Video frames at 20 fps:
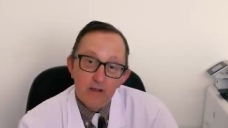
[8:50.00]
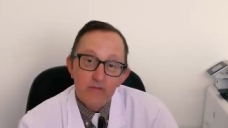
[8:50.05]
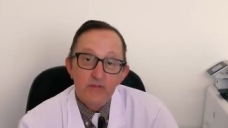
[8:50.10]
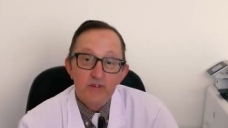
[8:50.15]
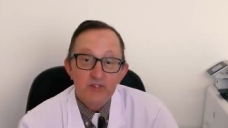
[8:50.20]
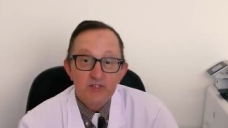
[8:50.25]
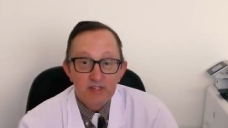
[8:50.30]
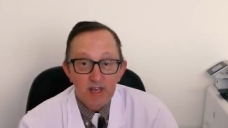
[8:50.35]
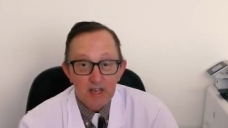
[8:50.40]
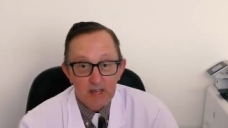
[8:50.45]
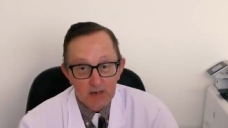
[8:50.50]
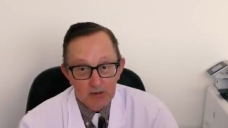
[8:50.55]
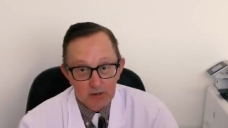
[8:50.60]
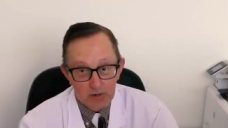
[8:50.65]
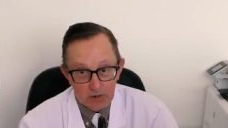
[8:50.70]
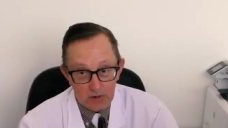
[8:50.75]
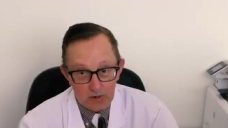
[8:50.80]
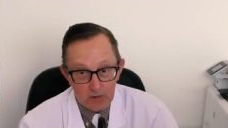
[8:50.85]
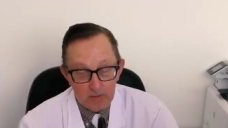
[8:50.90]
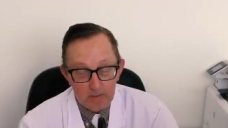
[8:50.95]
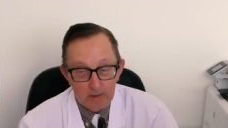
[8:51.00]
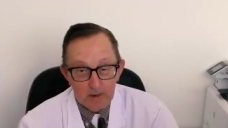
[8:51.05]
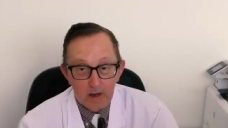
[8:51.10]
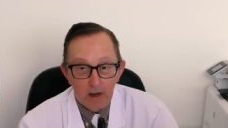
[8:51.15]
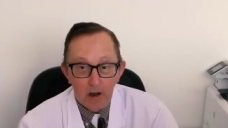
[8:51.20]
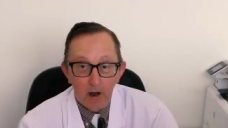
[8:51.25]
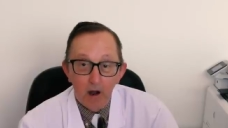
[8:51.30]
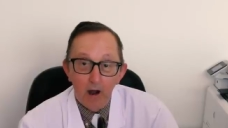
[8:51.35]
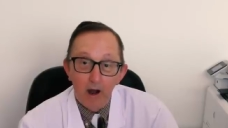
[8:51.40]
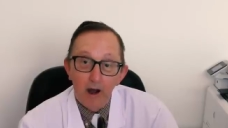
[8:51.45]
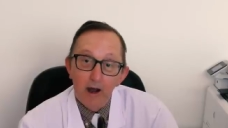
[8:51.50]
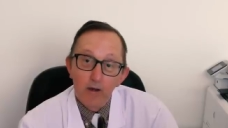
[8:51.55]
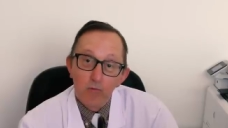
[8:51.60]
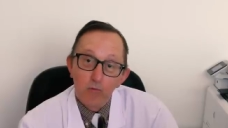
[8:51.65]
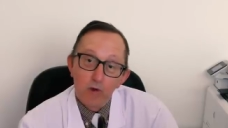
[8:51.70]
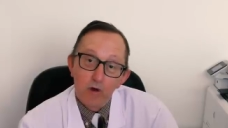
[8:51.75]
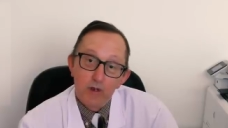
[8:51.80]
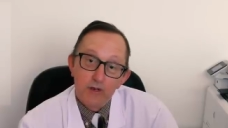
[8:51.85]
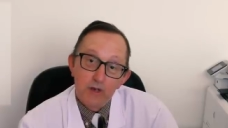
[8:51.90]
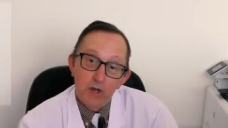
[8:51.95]
The second group are
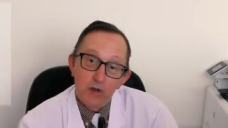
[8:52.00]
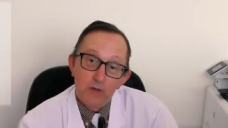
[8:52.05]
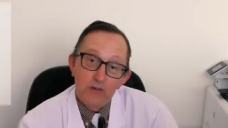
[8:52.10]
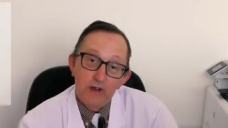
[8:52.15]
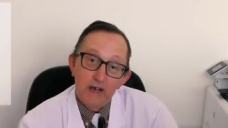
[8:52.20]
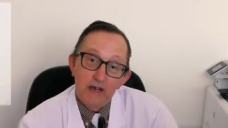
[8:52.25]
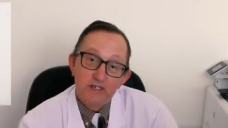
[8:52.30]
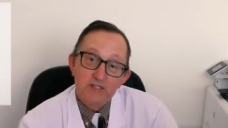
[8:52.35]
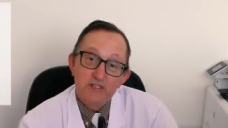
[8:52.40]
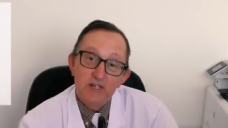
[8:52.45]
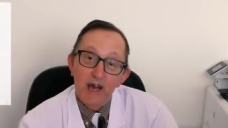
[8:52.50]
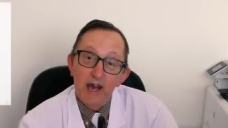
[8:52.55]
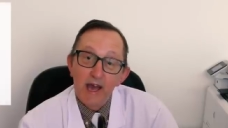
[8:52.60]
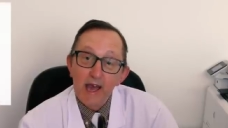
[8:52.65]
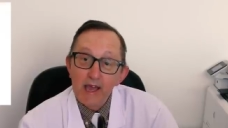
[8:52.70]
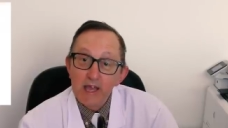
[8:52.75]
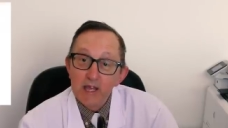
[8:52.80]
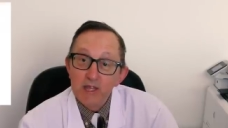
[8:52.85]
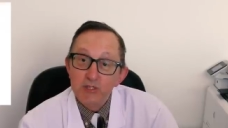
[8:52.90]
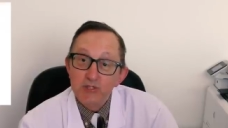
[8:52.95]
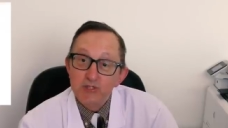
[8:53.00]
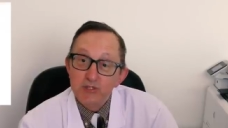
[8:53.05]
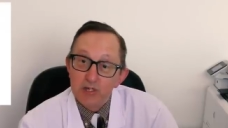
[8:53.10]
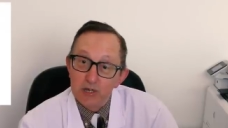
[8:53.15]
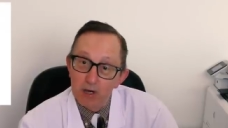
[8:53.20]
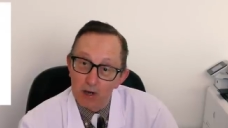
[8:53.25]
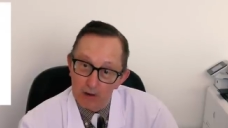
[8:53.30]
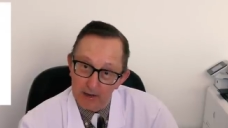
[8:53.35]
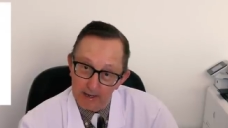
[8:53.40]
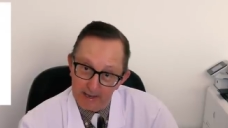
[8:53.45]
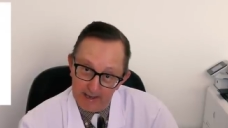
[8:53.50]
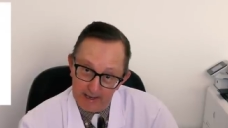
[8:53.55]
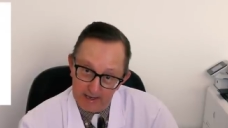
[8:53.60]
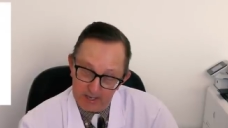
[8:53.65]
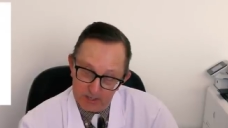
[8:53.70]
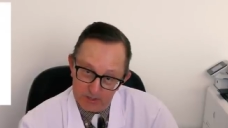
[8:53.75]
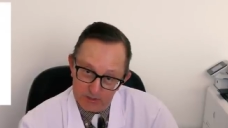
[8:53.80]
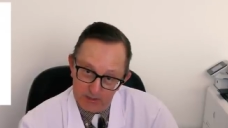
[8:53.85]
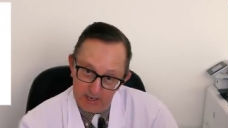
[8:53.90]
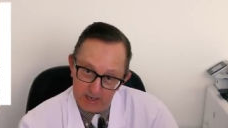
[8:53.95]
what are known as aged garlic
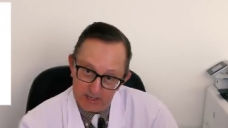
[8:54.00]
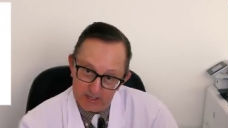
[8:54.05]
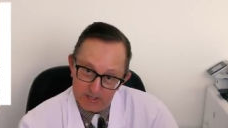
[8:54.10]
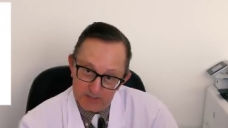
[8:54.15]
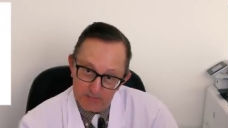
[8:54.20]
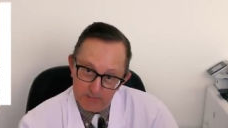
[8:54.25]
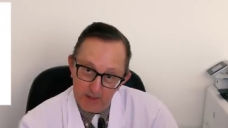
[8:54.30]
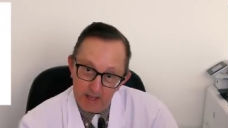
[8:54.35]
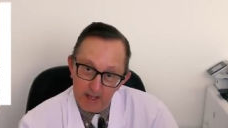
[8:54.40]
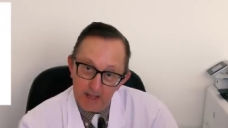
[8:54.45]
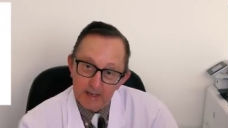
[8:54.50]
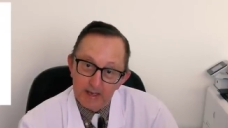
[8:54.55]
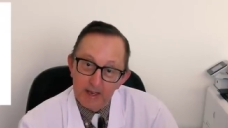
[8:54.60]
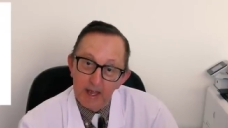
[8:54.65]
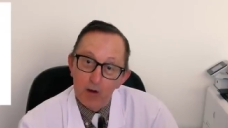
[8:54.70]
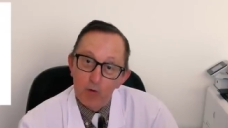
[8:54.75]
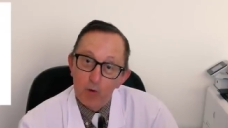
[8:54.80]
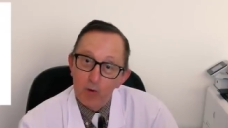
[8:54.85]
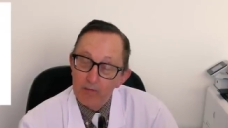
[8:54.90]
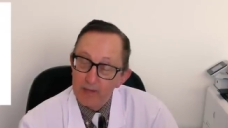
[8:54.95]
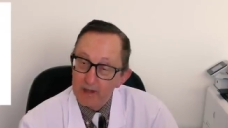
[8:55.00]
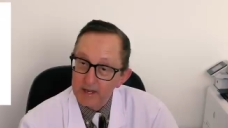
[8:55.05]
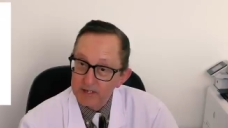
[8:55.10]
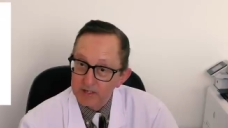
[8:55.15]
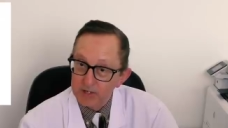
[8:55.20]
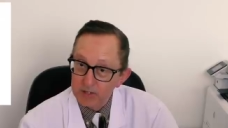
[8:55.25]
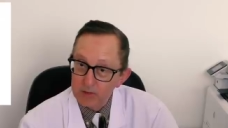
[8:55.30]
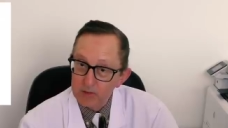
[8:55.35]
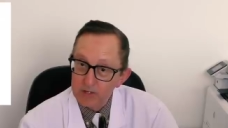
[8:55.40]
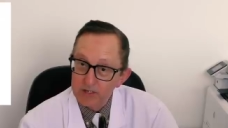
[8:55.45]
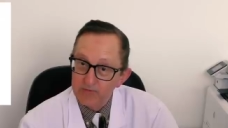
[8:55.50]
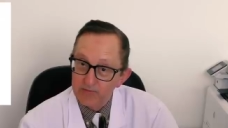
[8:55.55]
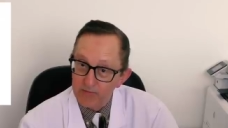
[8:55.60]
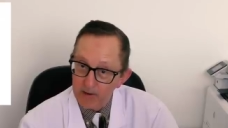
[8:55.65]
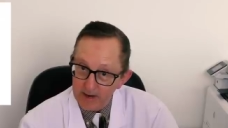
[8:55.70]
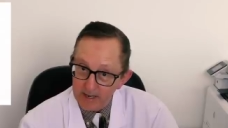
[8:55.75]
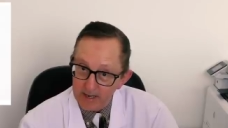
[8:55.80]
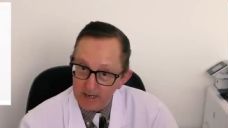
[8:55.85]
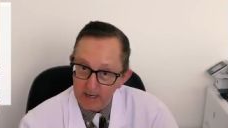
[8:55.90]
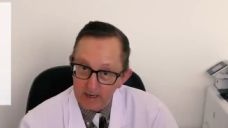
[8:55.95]
extracts. Now what they do is
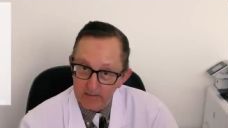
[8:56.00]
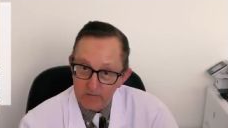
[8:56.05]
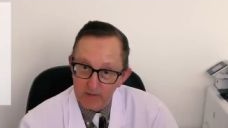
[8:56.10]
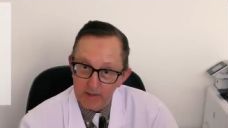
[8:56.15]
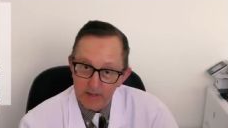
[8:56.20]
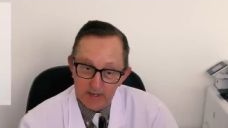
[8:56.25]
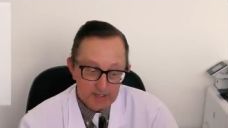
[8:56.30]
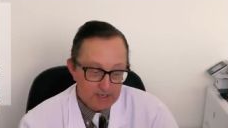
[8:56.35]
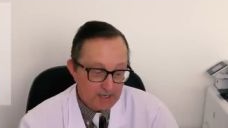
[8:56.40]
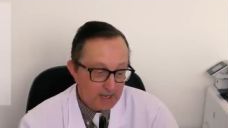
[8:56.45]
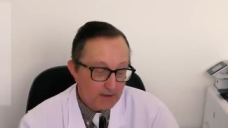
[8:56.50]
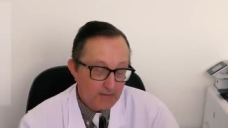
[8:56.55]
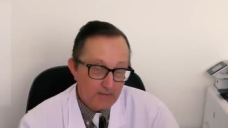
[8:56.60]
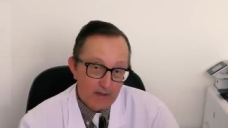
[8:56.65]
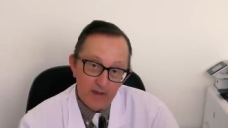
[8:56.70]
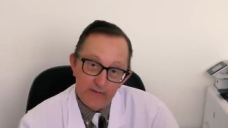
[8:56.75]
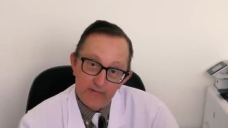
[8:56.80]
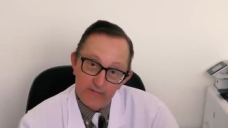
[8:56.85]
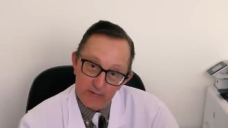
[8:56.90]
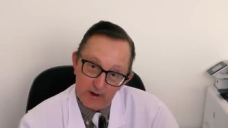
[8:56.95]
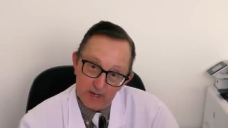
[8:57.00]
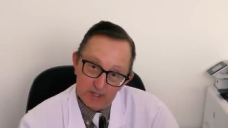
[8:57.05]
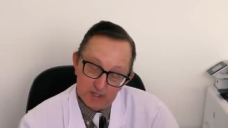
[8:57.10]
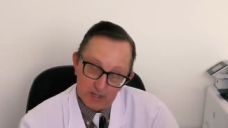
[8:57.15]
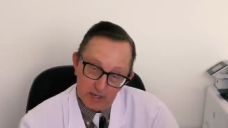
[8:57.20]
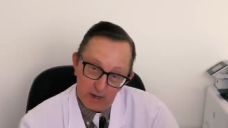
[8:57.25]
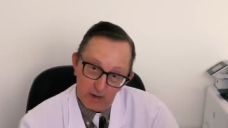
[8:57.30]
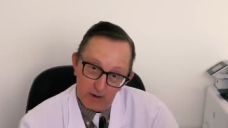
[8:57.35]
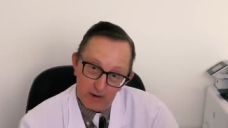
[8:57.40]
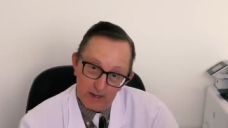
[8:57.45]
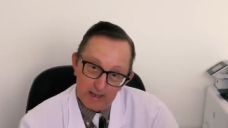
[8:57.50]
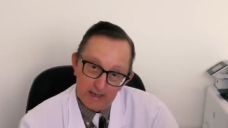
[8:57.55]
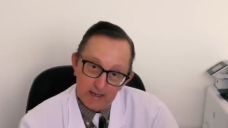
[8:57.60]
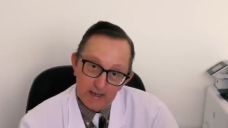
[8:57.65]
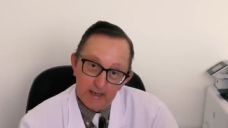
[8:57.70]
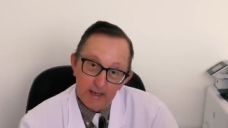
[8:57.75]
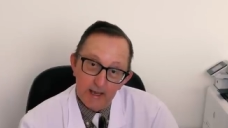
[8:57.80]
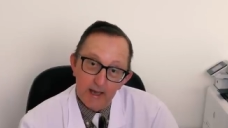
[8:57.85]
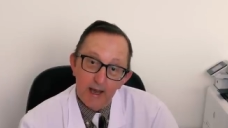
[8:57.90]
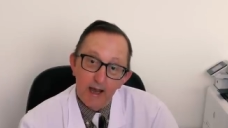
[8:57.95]
very clever. They take their fresh
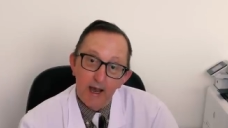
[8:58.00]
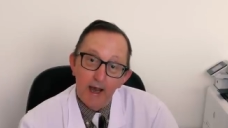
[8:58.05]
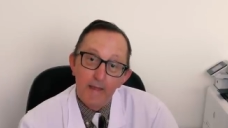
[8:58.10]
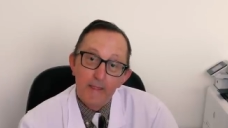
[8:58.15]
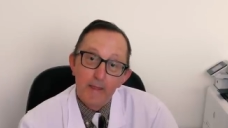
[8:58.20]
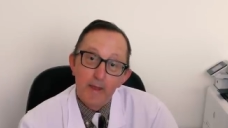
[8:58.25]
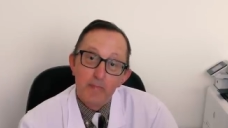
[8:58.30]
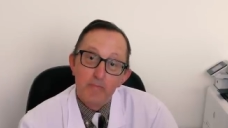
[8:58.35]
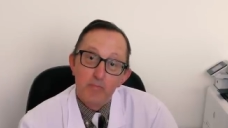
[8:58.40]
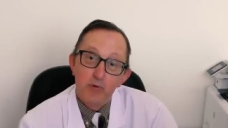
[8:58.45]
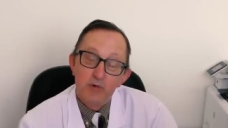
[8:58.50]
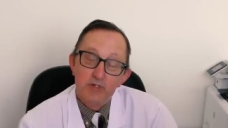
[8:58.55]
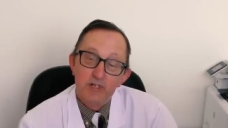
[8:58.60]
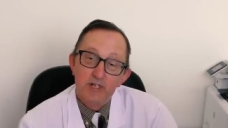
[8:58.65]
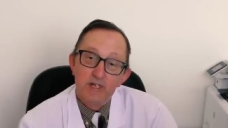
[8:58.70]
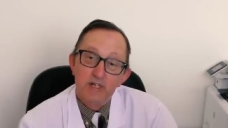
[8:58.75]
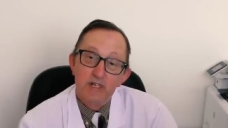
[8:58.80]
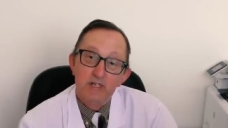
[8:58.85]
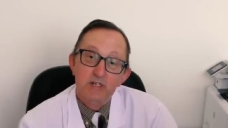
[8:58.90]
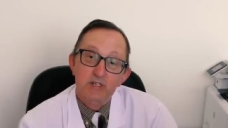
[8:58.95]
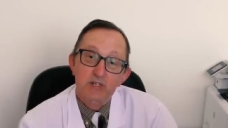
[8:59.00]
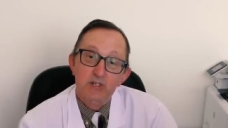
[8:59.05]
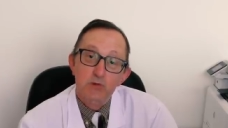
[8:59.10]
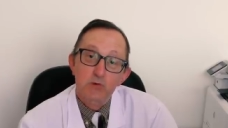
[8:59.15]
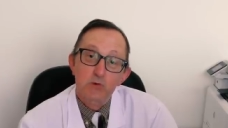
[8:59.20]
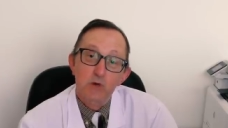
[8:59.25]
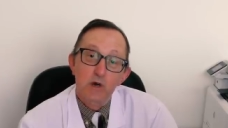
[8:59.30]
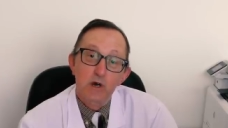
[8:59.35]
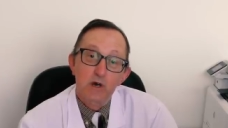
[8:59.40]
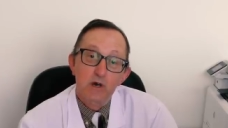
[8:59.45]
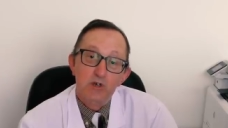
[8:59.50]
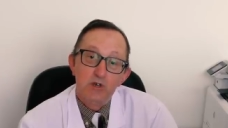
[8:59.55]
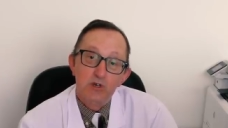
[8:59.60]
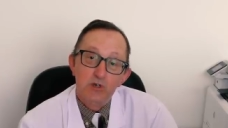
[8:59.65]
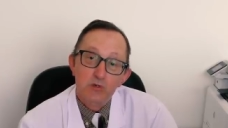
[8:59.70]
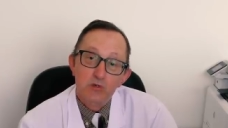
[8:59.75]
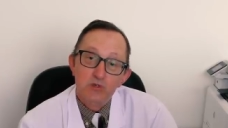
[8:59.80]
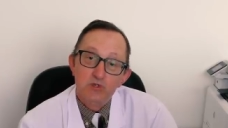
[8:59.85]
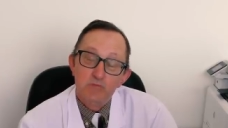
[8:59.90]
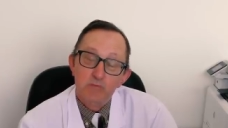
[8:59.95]
garlic and they put it into a
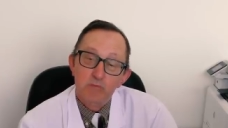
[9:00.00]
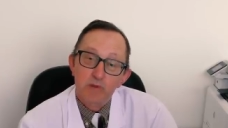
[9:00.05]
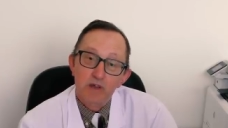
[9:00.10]
huge